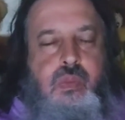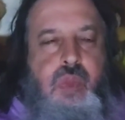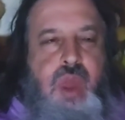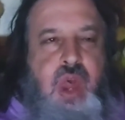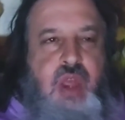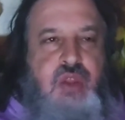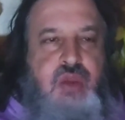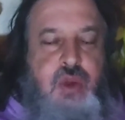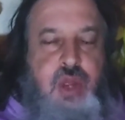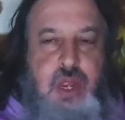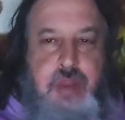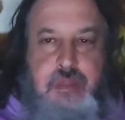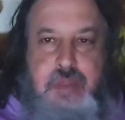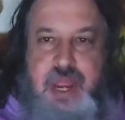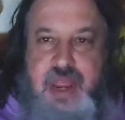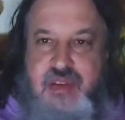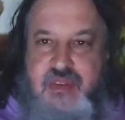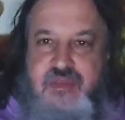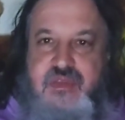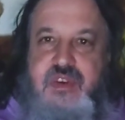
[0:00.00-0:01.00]
so it
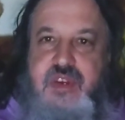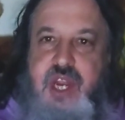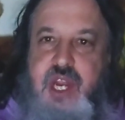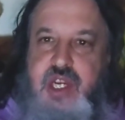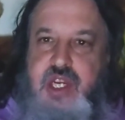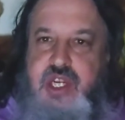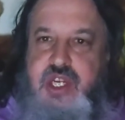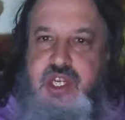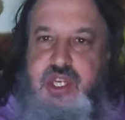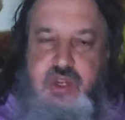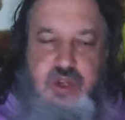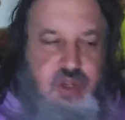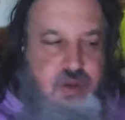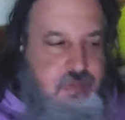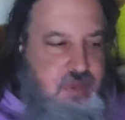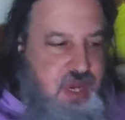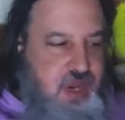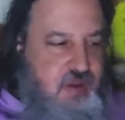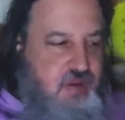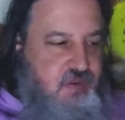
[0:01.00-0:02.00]
may have nudged you,
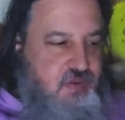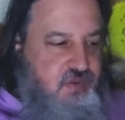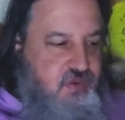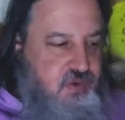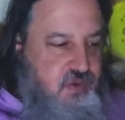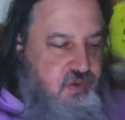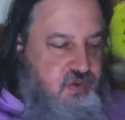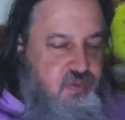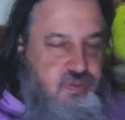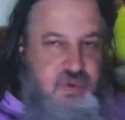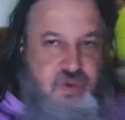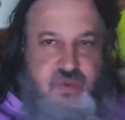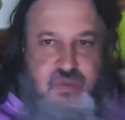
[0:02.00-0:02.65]
it may have sort of,